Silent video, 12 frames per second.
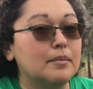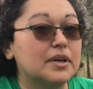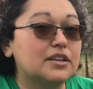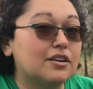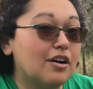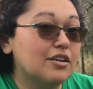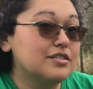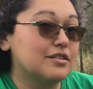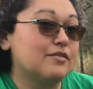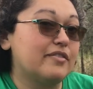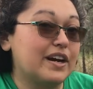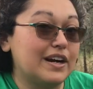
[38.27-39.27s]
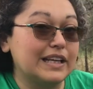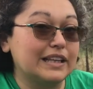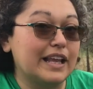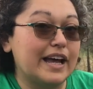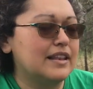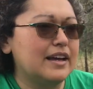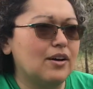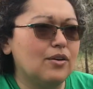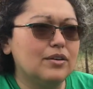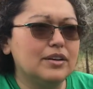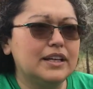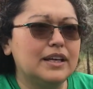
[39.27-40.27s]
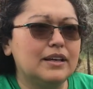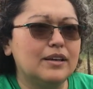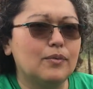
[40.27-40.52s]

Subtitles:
but they're also very light. They only